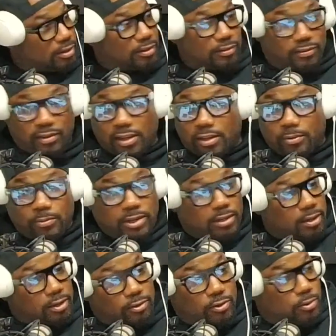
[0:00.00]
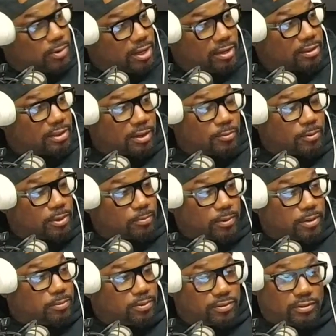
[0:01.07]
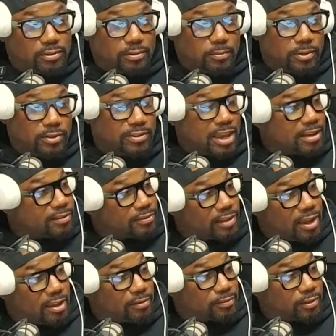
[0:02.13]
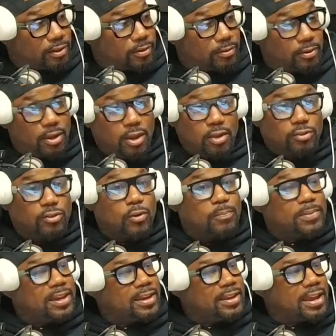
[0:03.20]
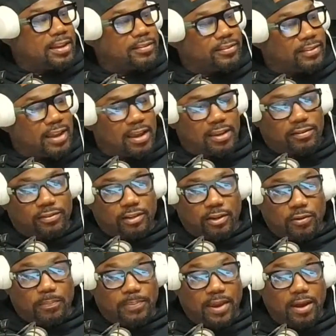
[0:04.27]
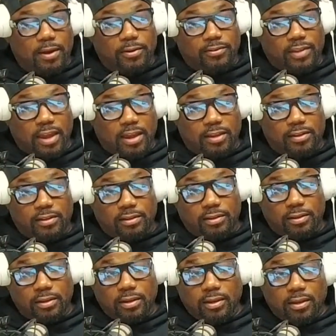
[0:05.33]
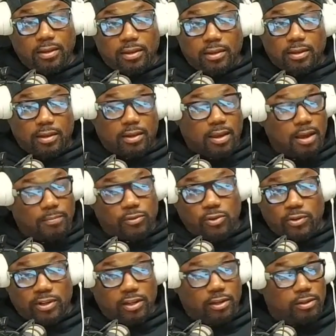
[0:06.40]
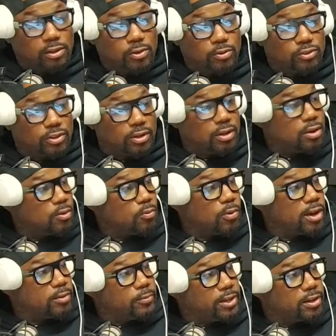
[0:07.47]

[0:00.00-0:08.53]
The city, we couldn't do anything. We was at a standstill. So being at a standstill, parents had to come to a conclusion. What are we